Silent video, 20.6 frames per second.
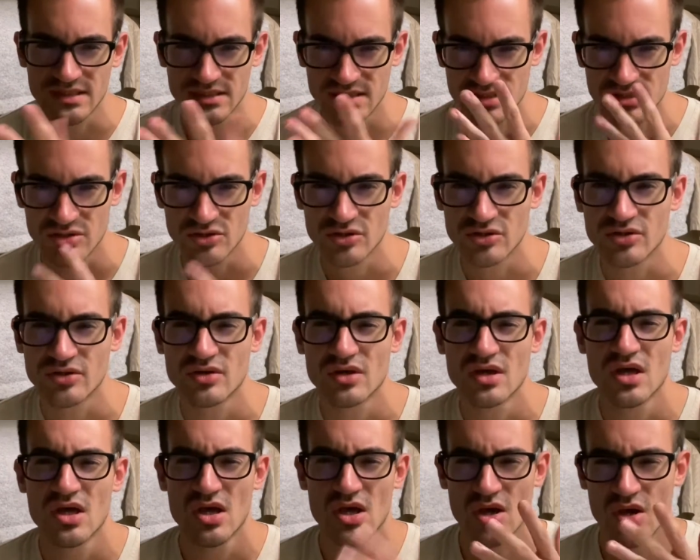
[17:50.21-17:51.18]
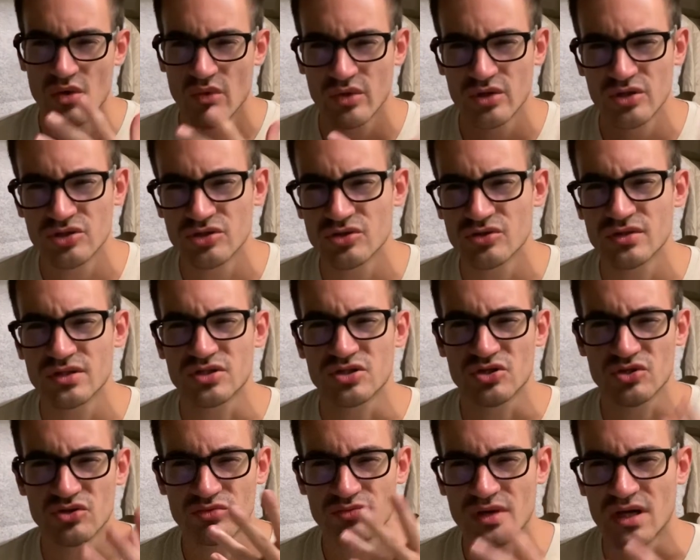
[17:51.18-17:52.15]
Because, you know, when you do it
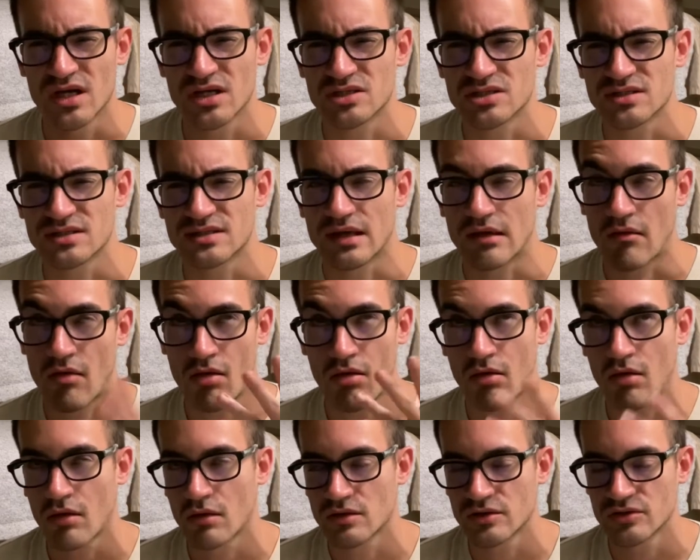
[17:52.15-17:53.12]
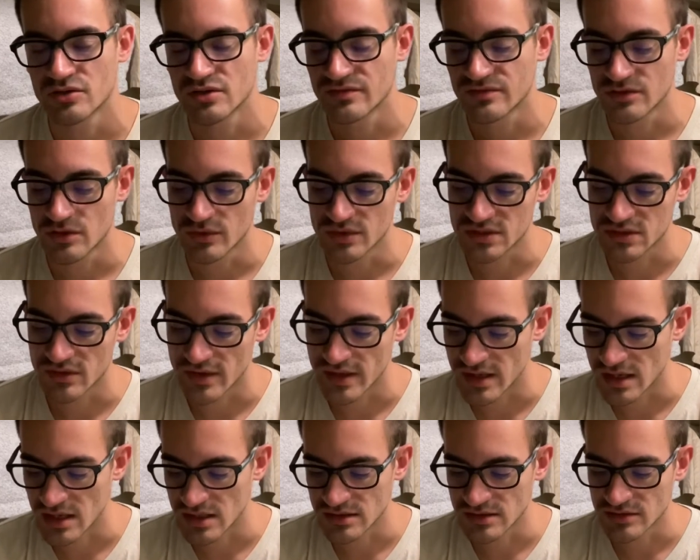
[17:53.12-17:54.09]
too much, it's like, oh, you don't even know what's going
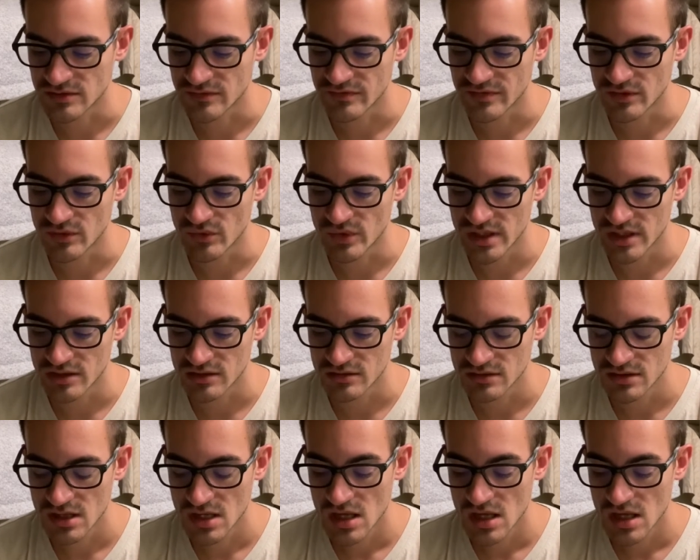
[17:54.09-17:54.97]
on and you feel weird.